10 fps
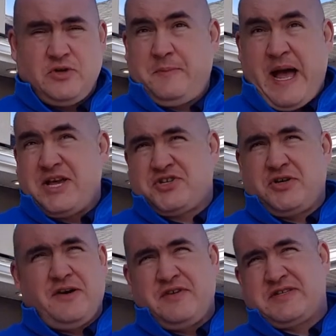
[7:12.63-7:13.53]

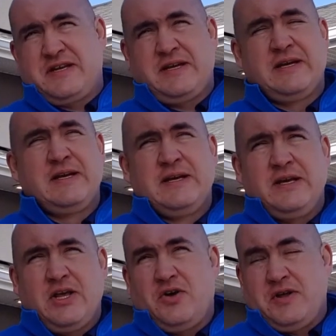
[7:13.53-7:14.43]
Passion, obviously,
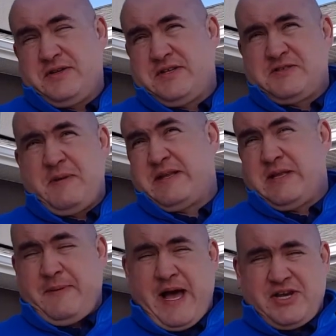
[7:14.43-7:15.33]
to speak to
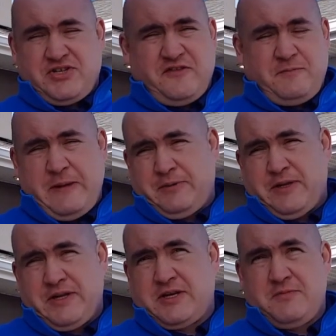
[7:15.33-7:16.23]
the passion of
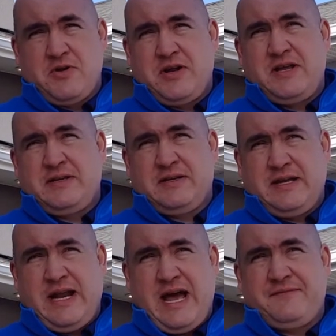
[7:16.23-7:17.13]
people in the community,
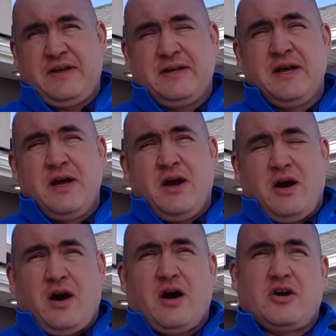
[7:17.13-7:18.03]
and having
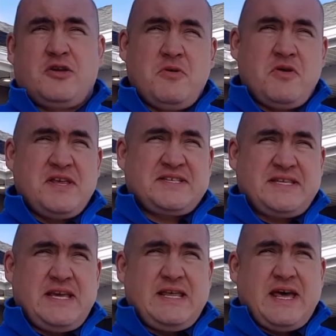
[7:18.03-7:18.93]
our community
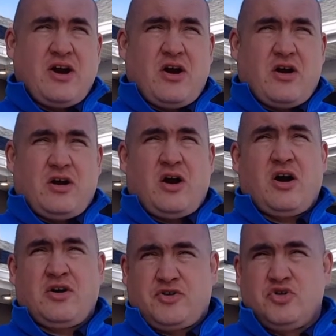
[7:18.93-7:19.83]
see that
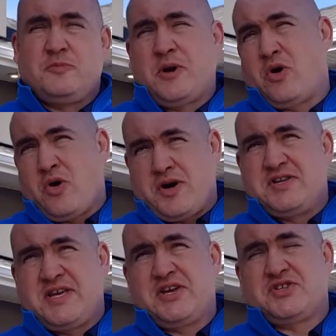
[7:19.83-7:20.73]
our group and our
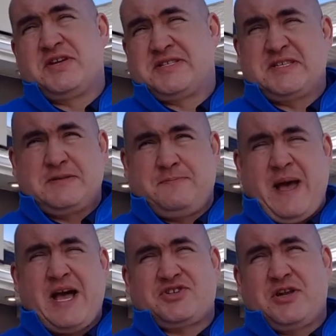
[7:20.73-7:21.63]
organization is as
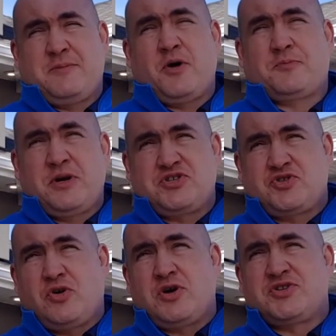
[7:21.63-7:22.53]
passionate about Prince
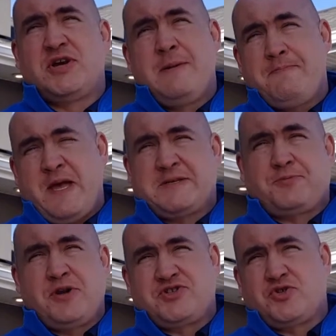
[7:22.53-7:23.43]
George as
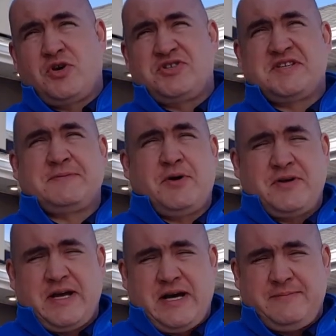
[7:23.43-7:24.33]
Prince George is
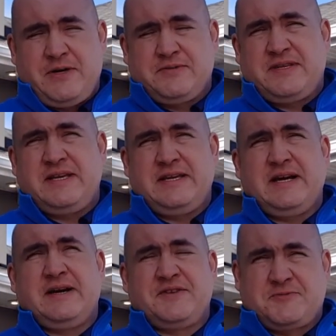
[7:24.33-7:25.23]
about
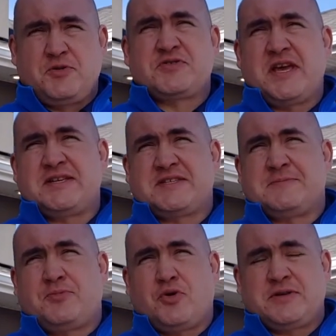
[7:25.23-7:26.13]
the Spruce Kings is
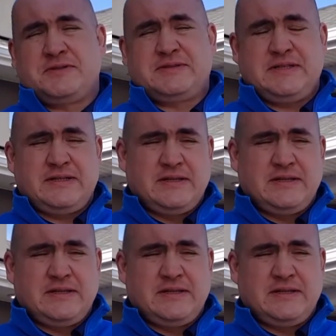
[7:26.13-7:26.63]
important.